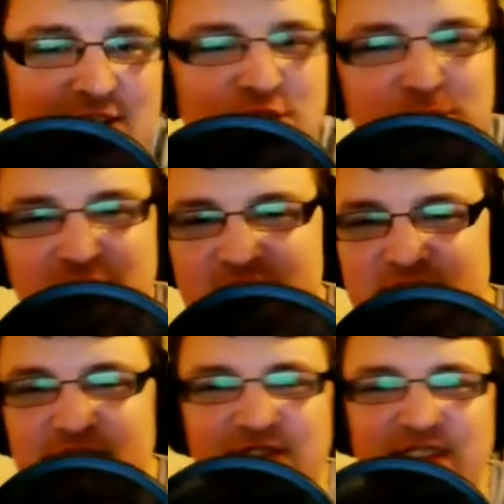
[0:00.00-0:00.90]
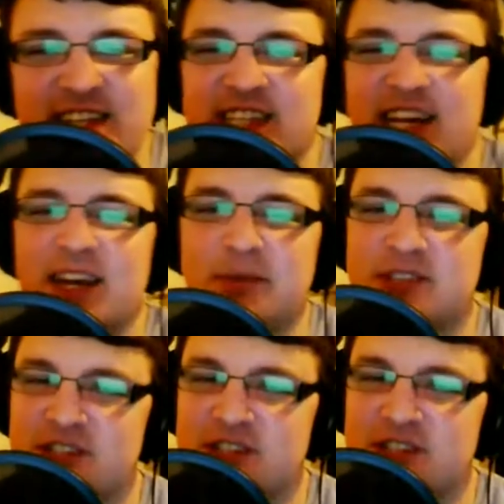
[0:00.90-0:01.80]
subject of Nintendo and
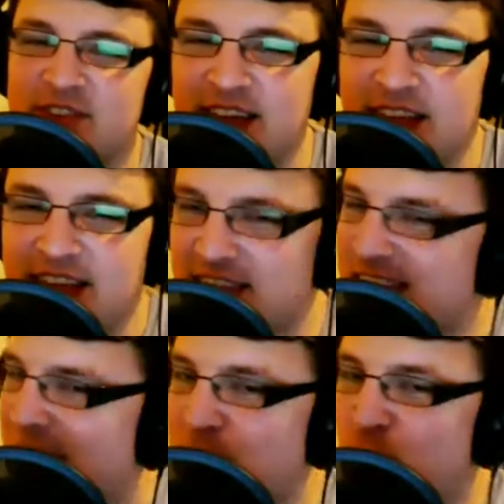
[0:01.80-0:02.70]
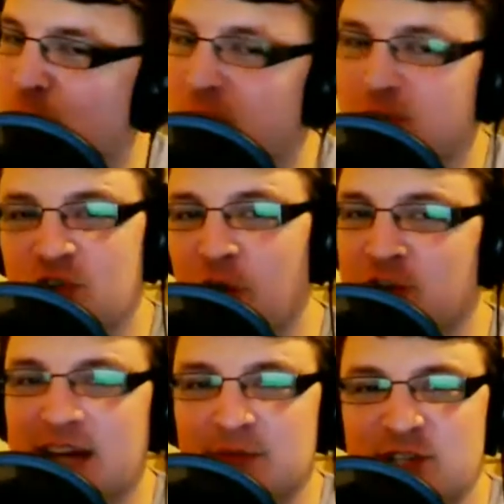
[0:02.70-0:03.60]
stuff, the GameCube controller
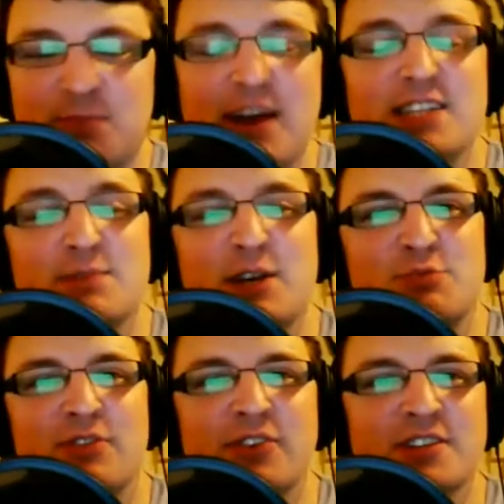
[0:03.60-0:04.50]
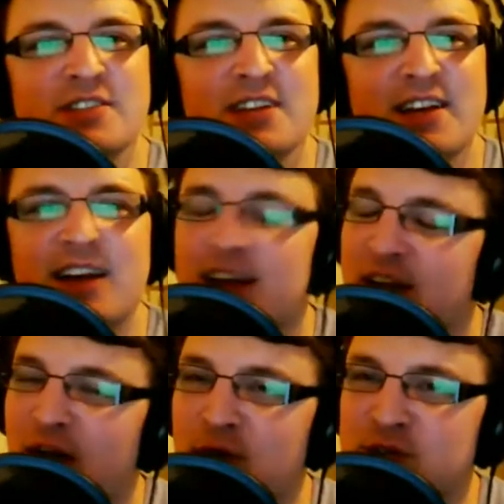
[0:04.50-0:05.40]
adapted to play Smash Brothers.
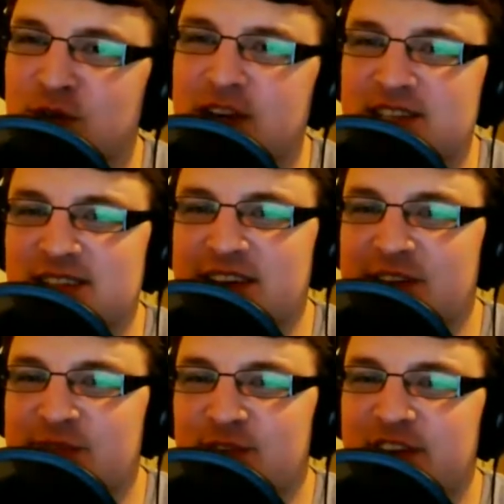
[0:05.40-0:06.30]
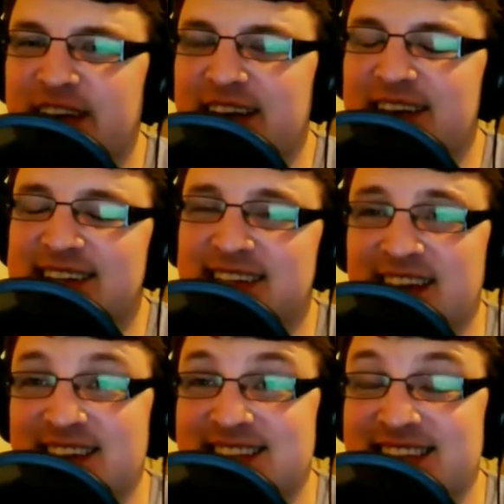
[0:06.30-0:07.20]
I was all excited for it, and then
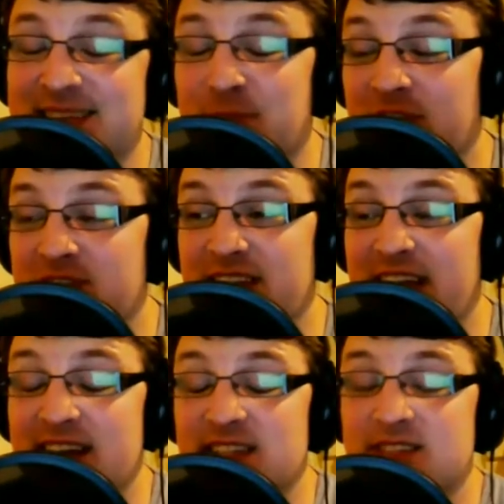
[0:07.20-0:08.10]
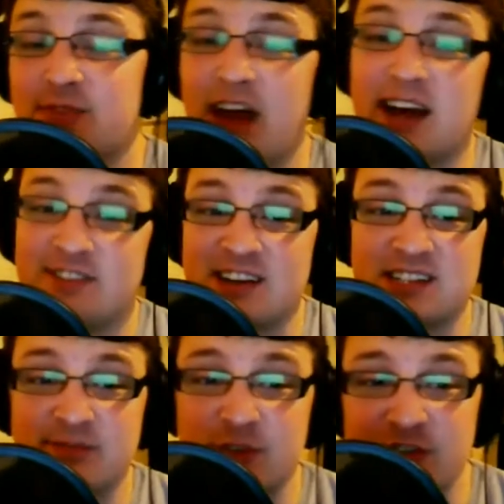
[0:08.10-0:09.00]
did you see the price they are
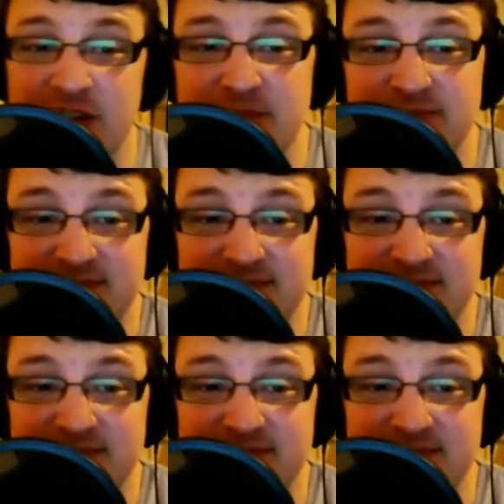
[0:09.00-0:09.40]
asking for it?